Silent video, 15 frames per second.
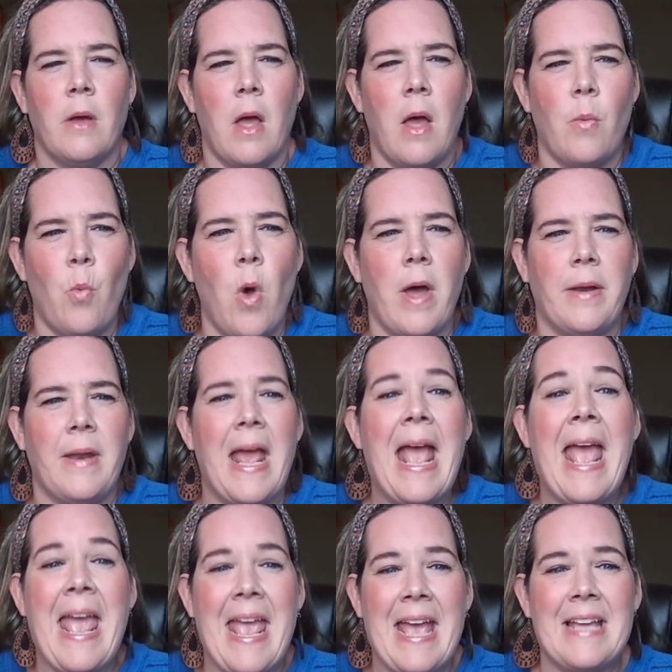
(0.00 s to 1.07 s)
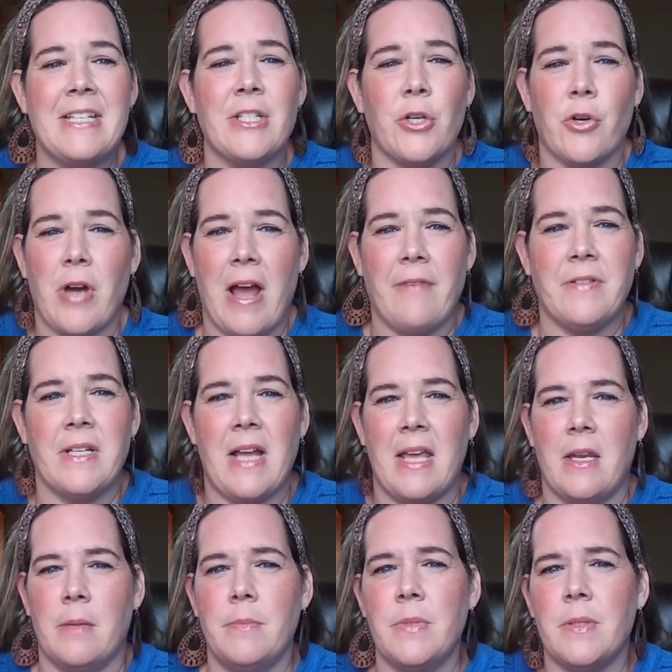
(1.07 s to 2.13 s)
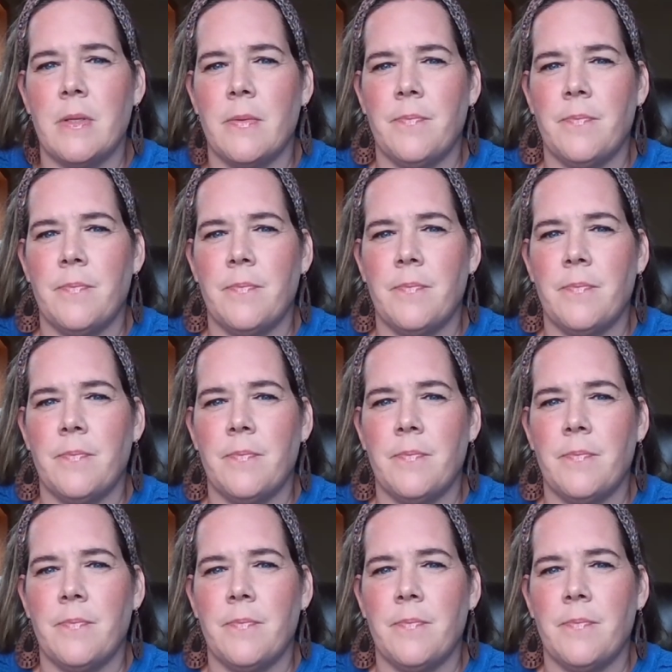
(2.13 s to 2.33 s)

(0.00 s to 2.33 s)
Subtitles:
1, handcrafted items,